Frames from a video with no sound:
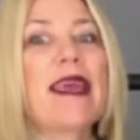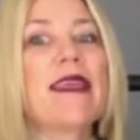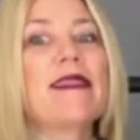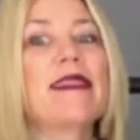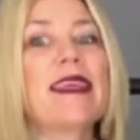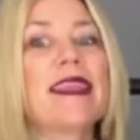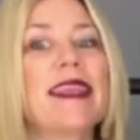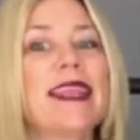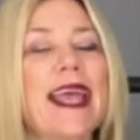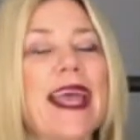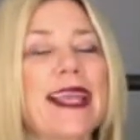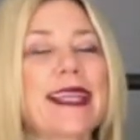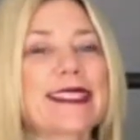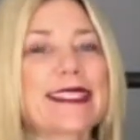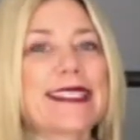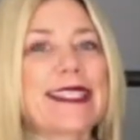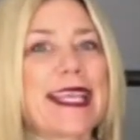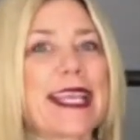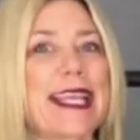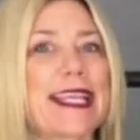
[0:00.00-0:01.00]
The next
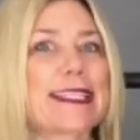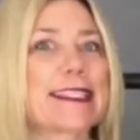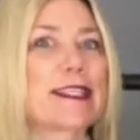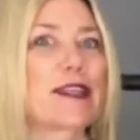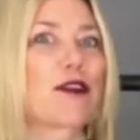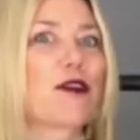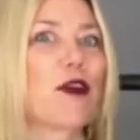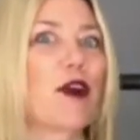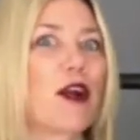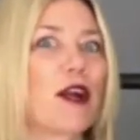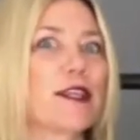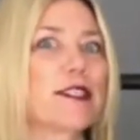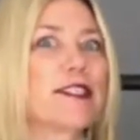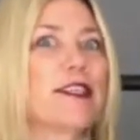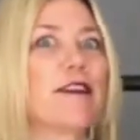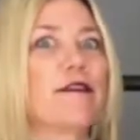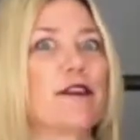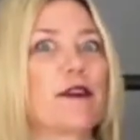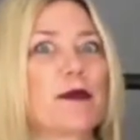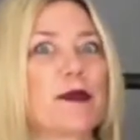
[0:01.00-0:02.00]
thing is the
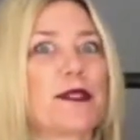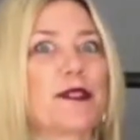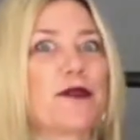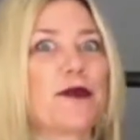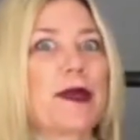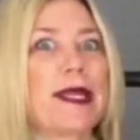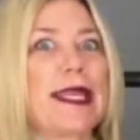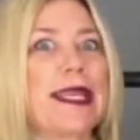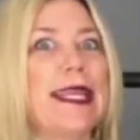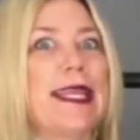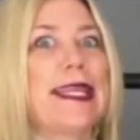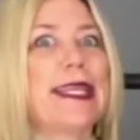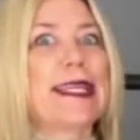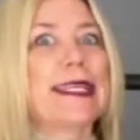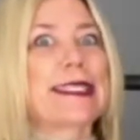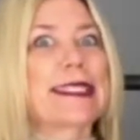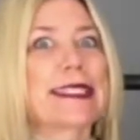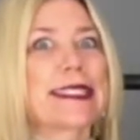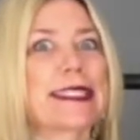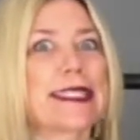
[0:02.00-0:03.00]
crossover between a
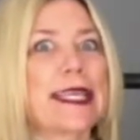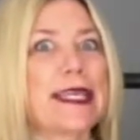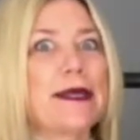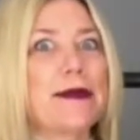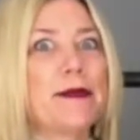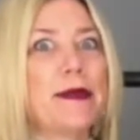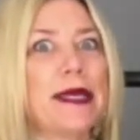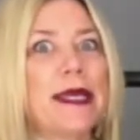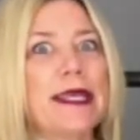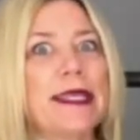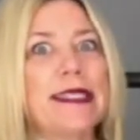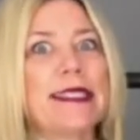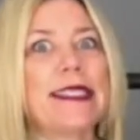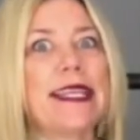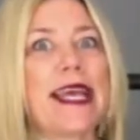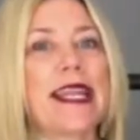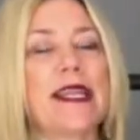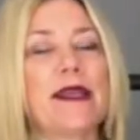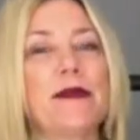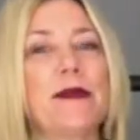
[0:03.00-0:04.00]
slim
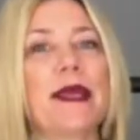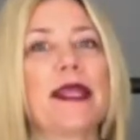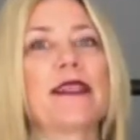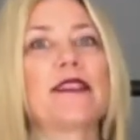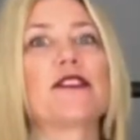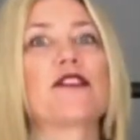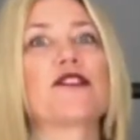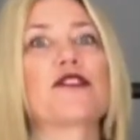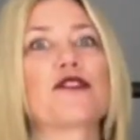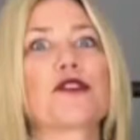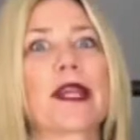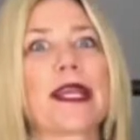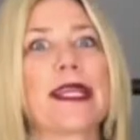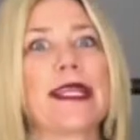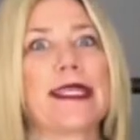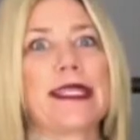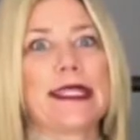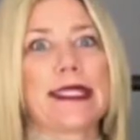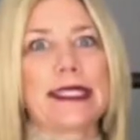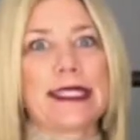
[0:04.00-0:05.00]
denim and a
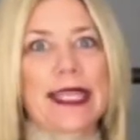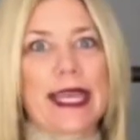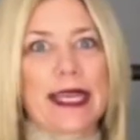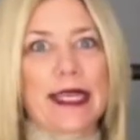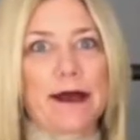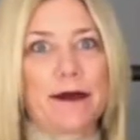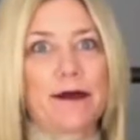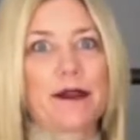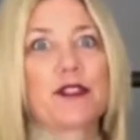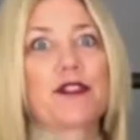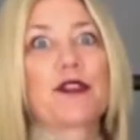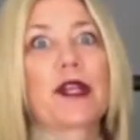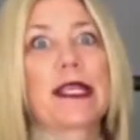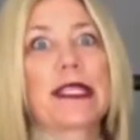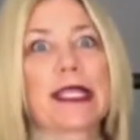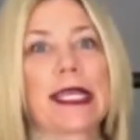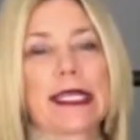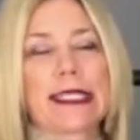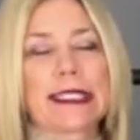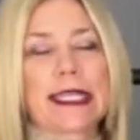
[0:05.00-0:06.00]
straight denim, straight
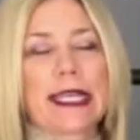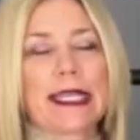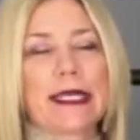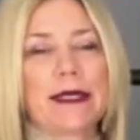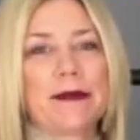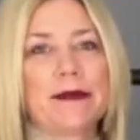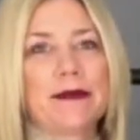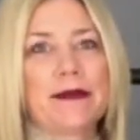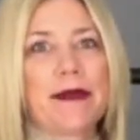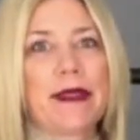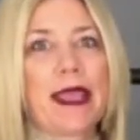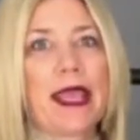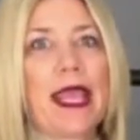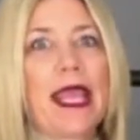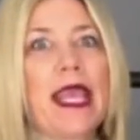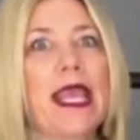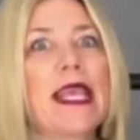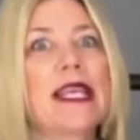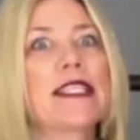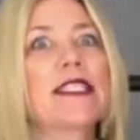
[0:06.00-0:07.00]
leg denim.
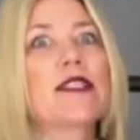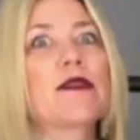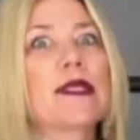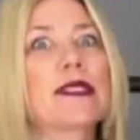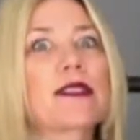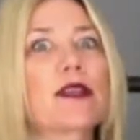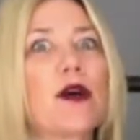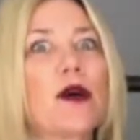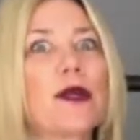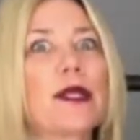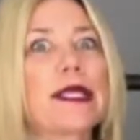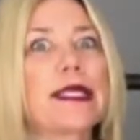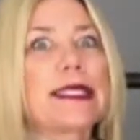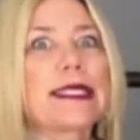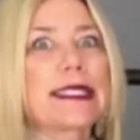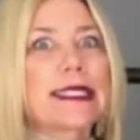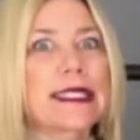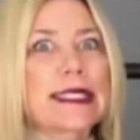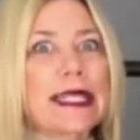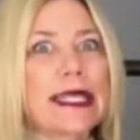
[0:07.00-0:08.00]
So that's called a
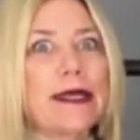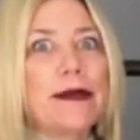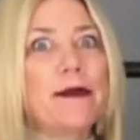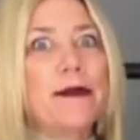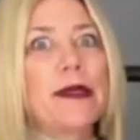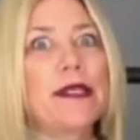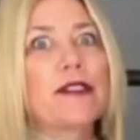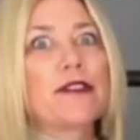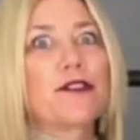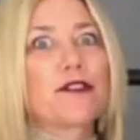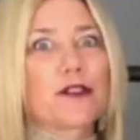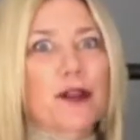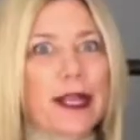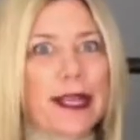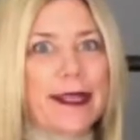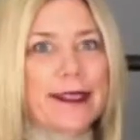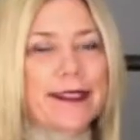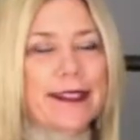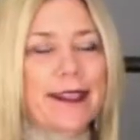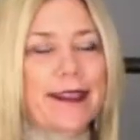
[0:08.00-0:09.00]
slim
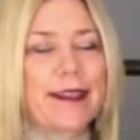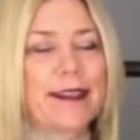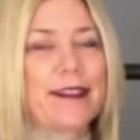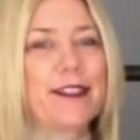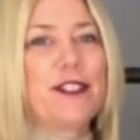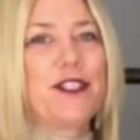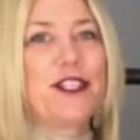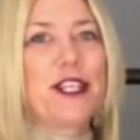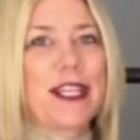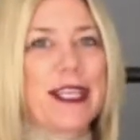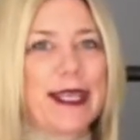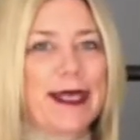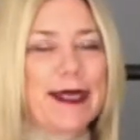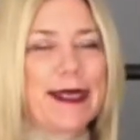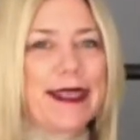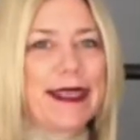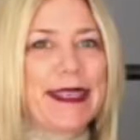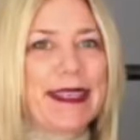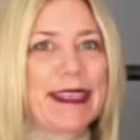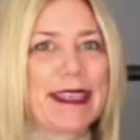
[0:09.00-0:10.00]
straight
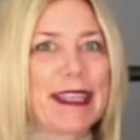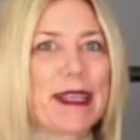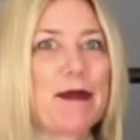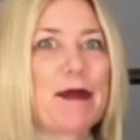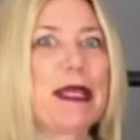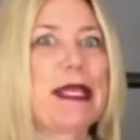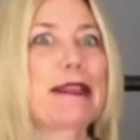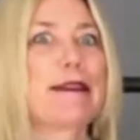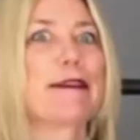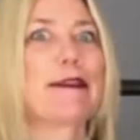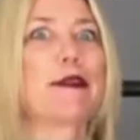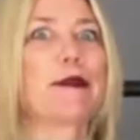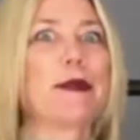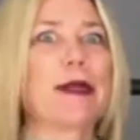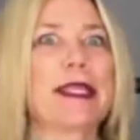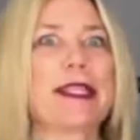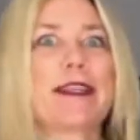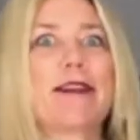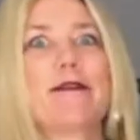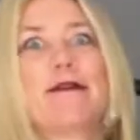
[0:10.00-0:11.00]
jean. Can be a little
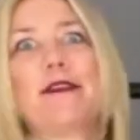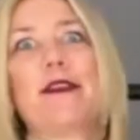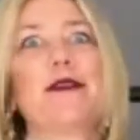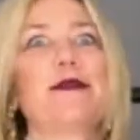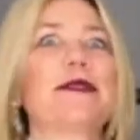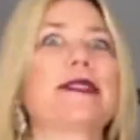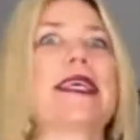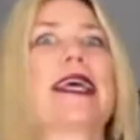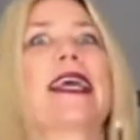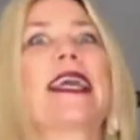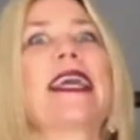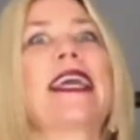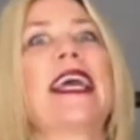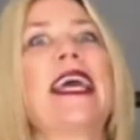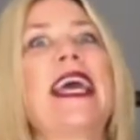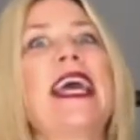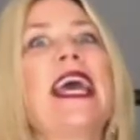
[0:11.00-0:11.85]
bit confusing.